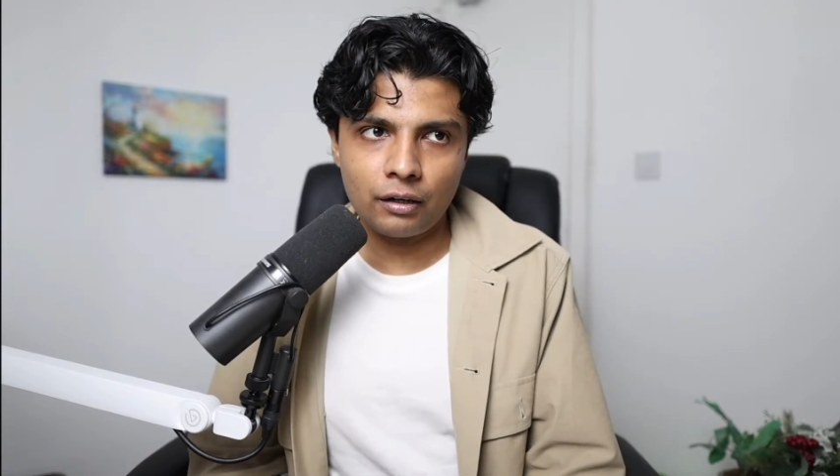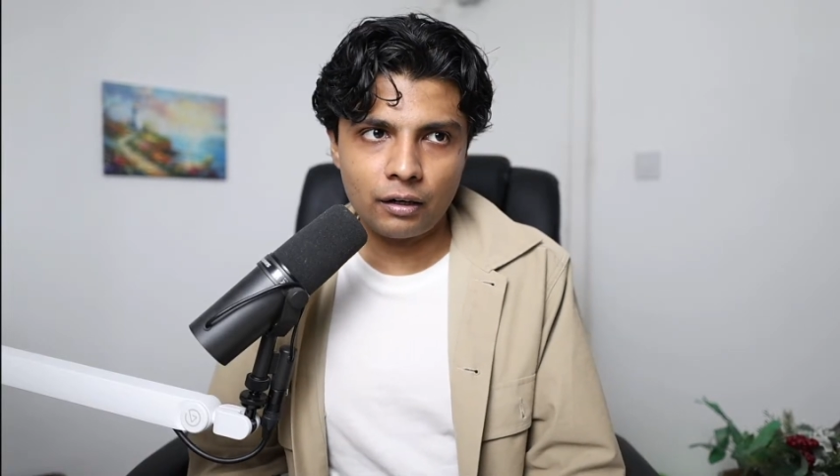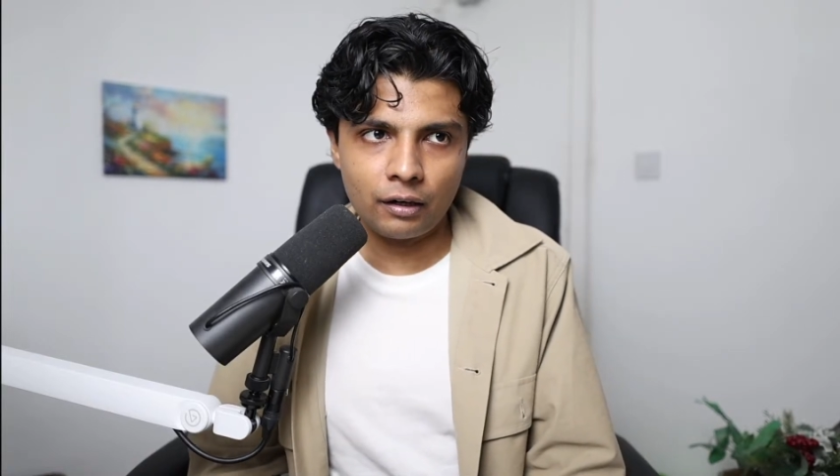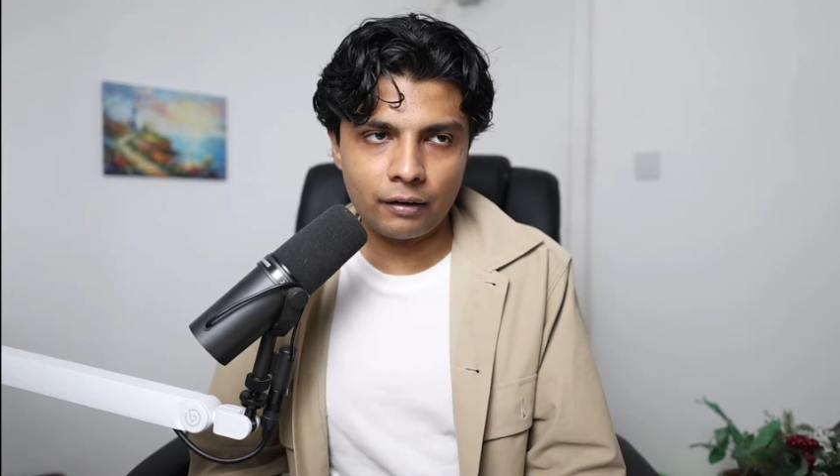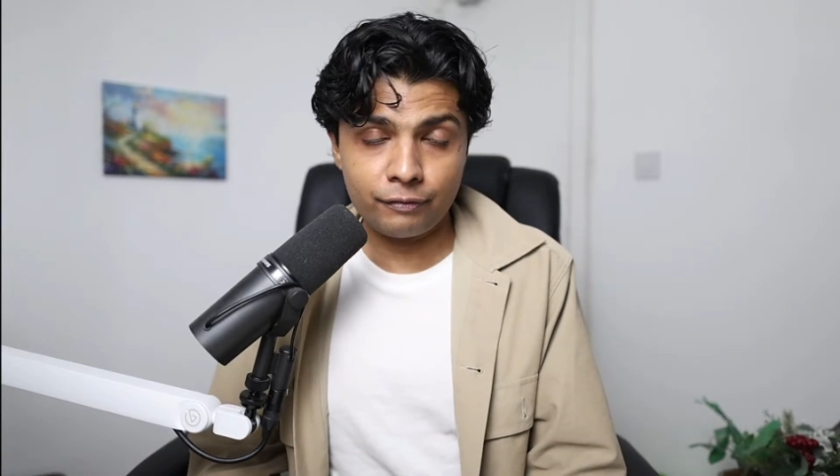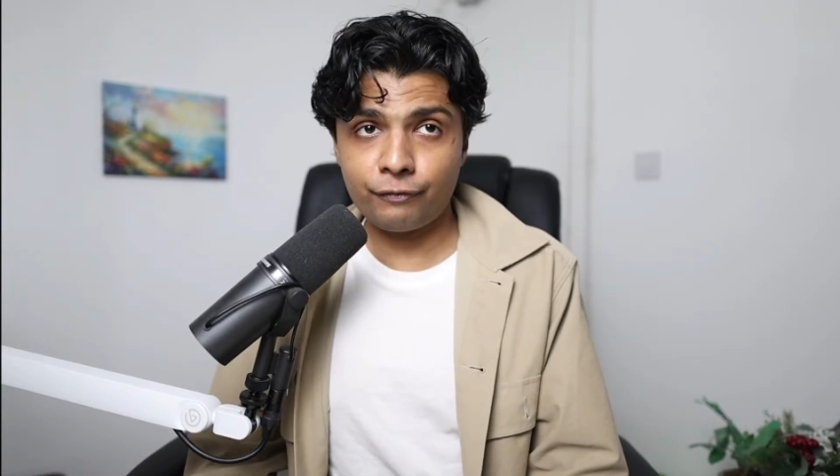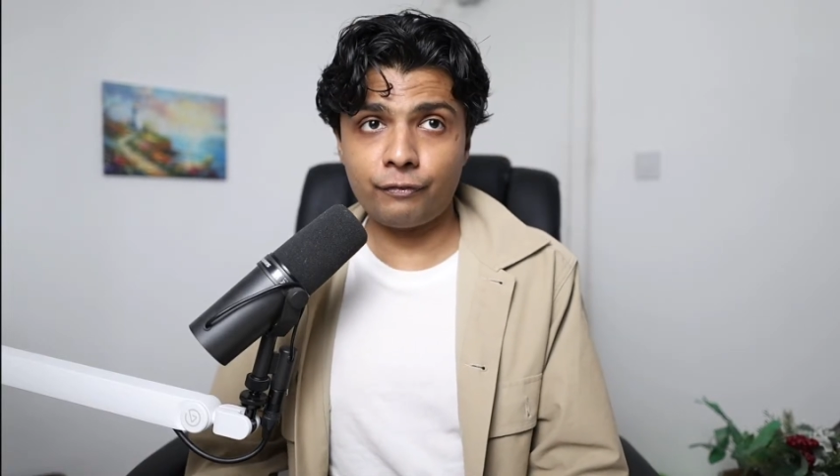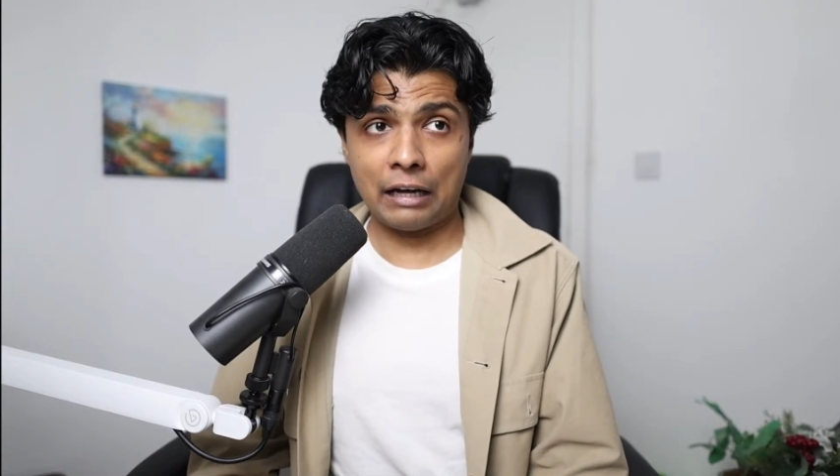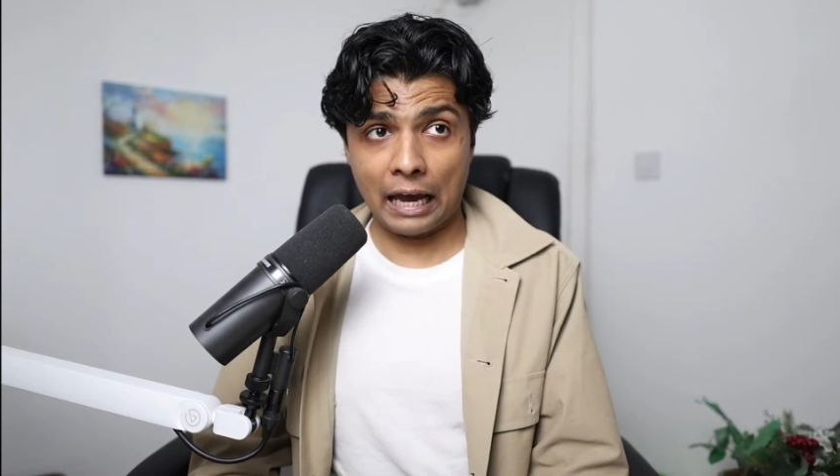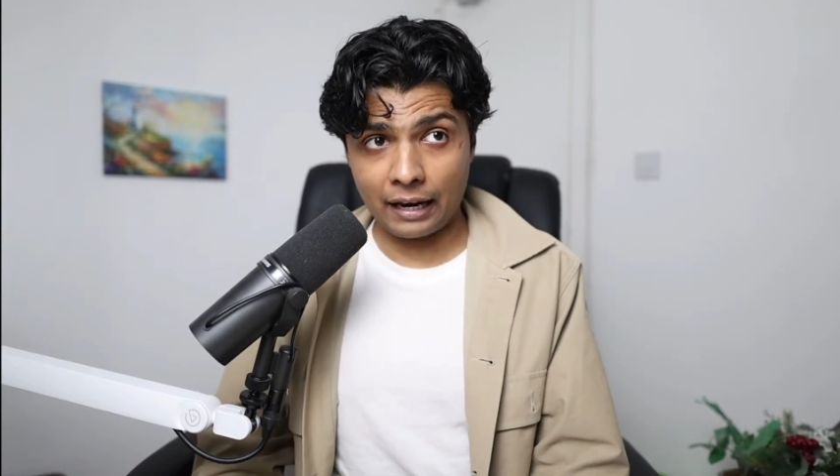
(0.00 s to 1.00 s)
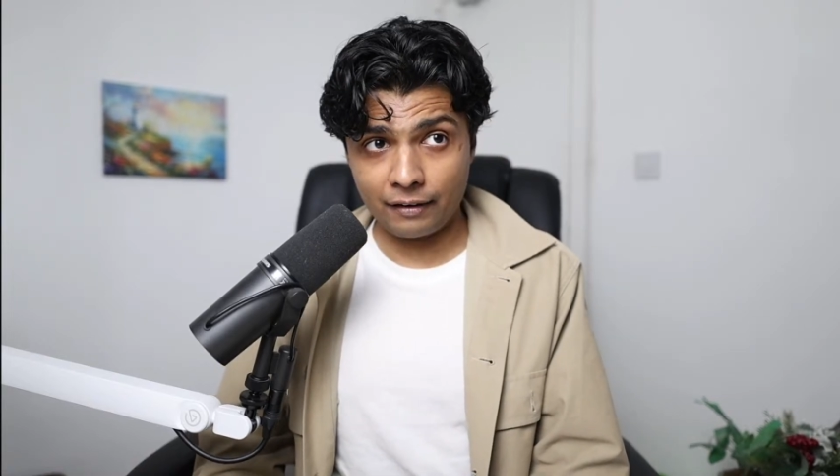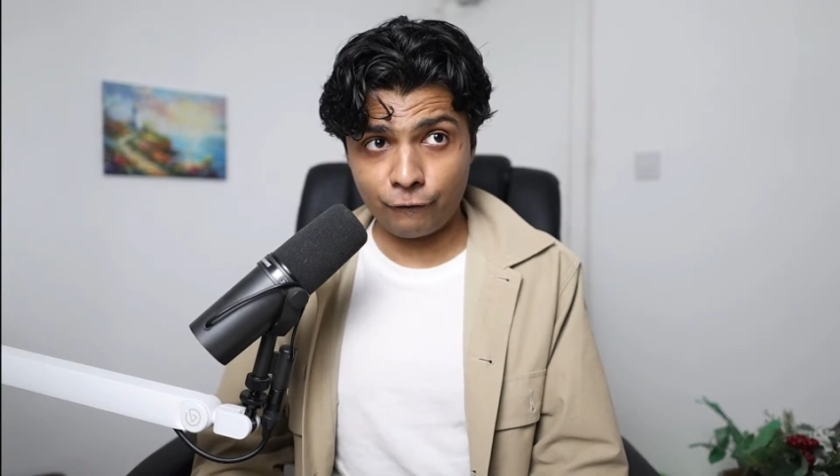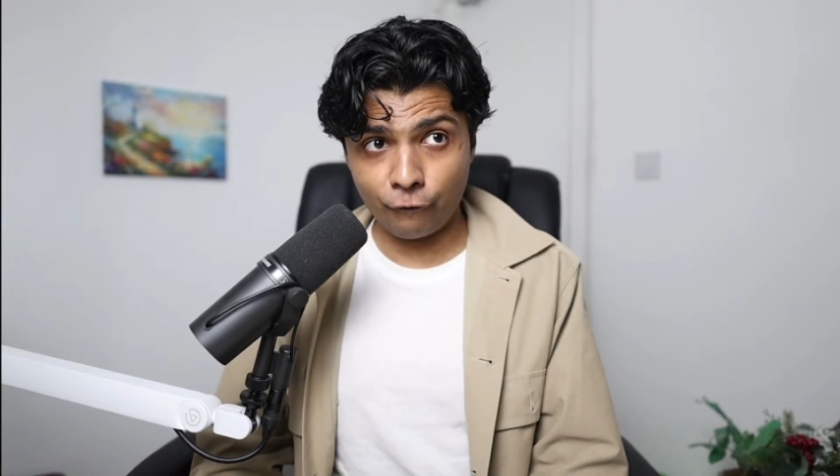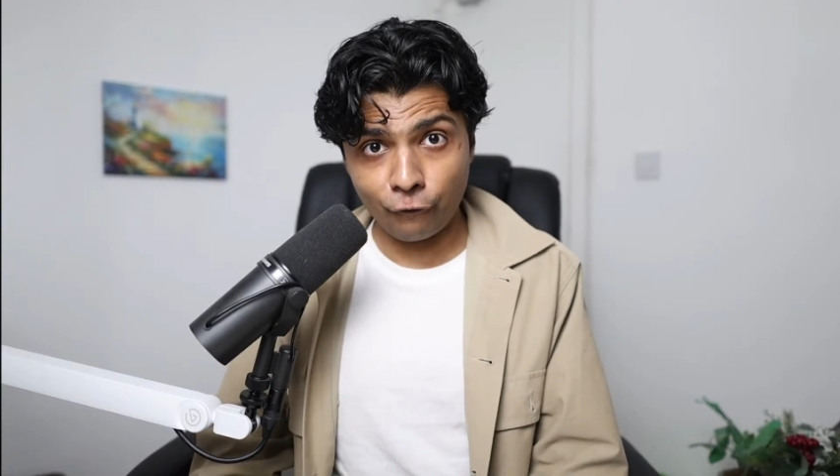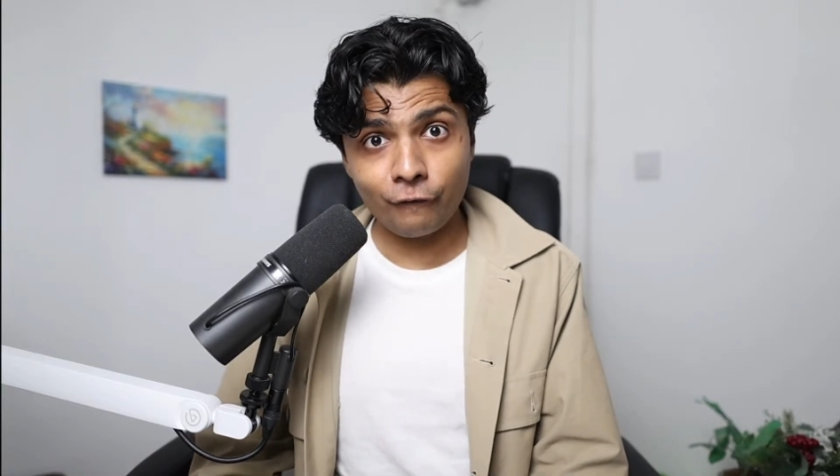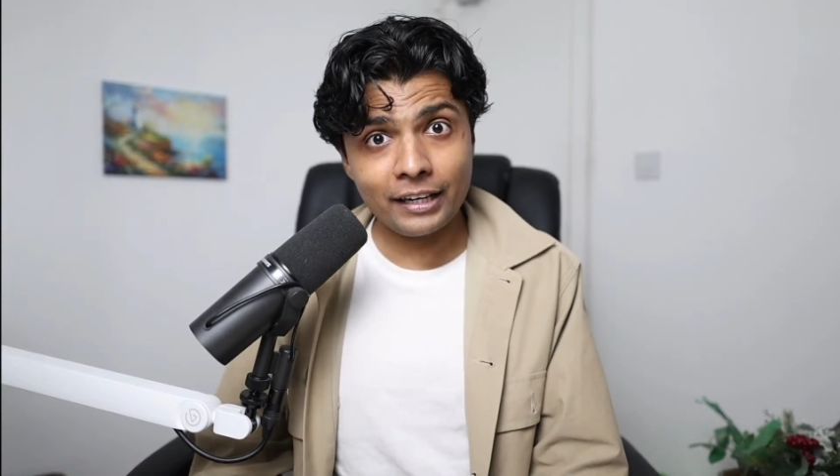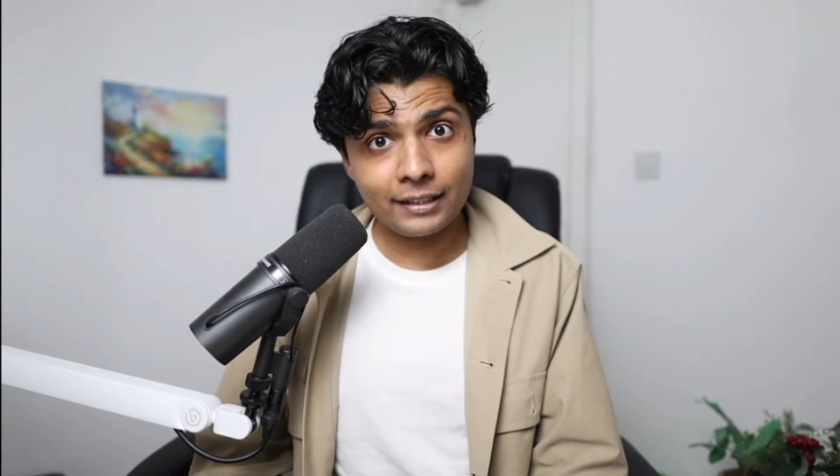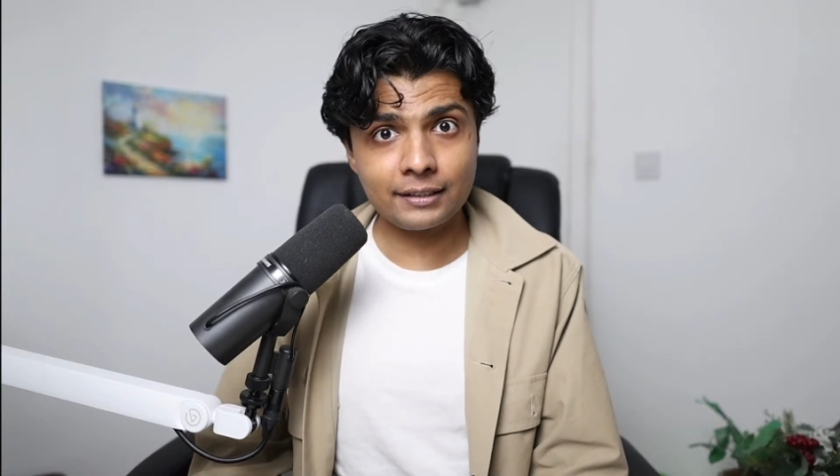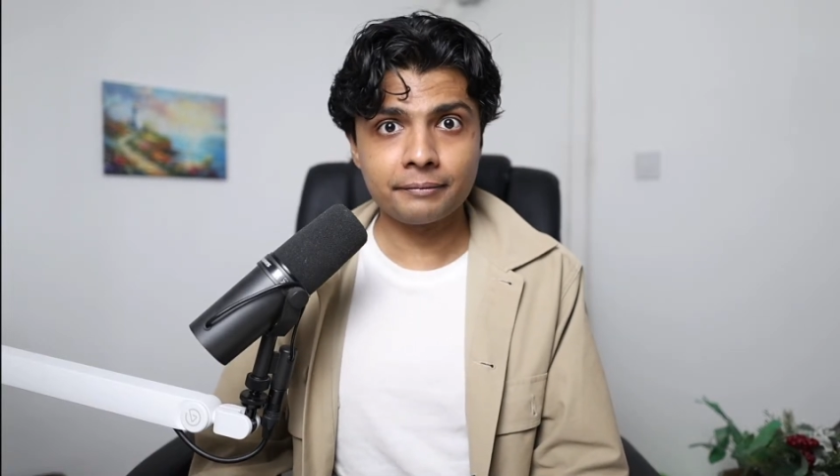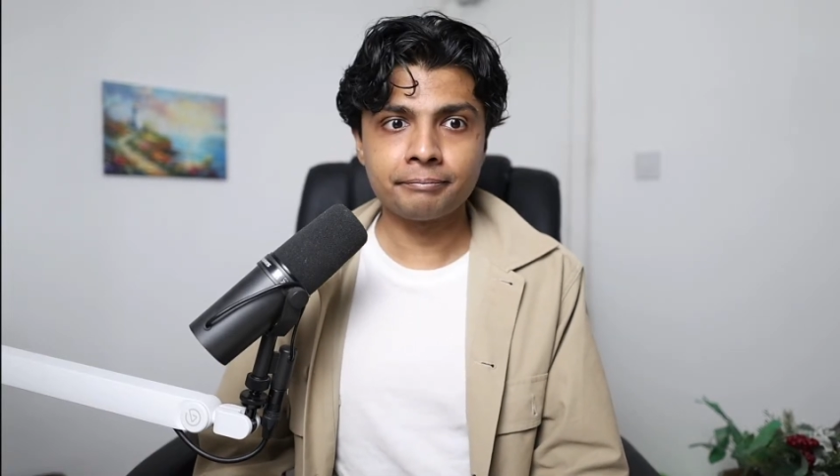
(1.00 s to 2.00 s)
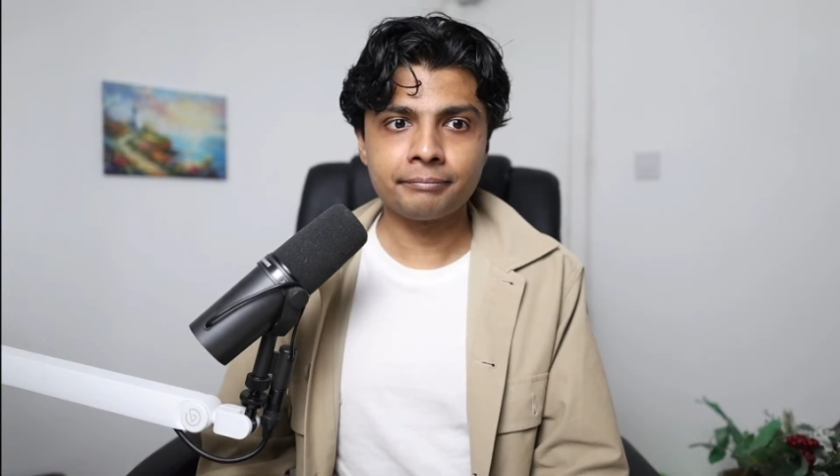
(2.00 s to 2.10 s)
and for 4 weeks,